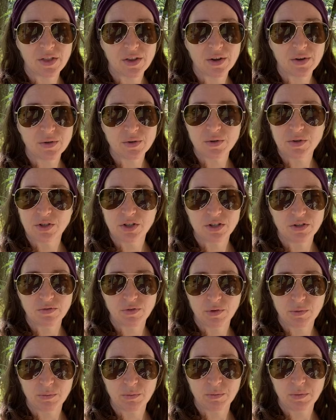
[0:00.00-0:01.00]
those just
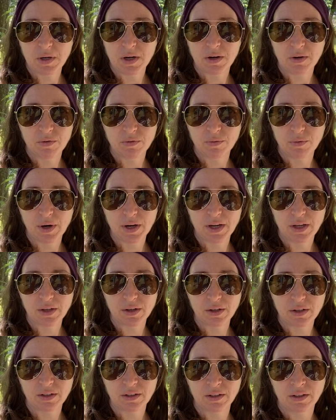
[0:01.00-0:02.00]
from, you know,
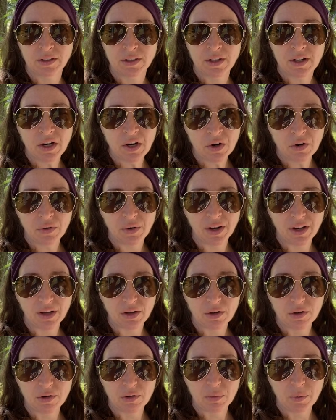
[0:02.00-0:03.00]
regular
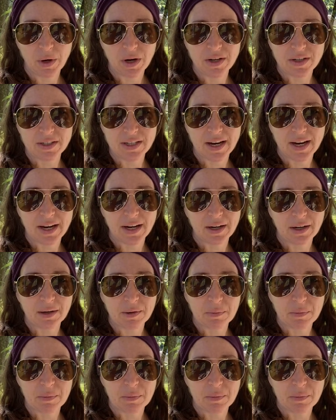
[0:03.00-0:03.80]
regular wear and tear.